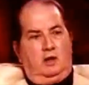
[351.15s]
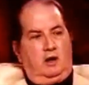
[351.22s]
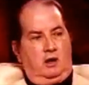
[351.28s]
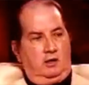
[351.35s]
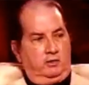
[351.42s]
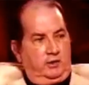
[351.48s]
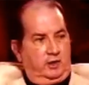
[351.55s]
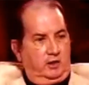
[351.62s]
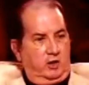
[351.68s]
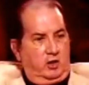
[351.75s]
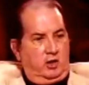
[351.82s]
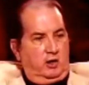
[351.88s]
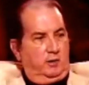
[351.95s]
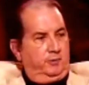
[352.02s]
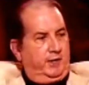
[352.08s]
law, the
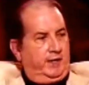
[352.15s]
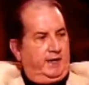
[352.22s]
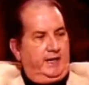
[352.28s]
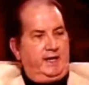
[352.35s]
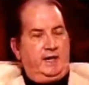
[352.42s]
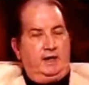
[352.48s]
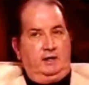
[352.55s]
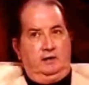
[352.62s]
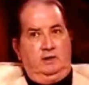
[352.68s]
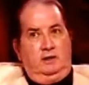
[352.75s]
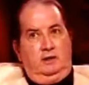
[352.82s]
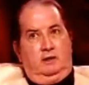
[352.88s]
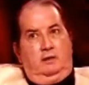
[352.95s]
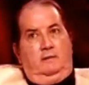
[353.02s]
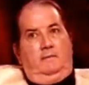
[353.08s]
law of the land.
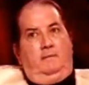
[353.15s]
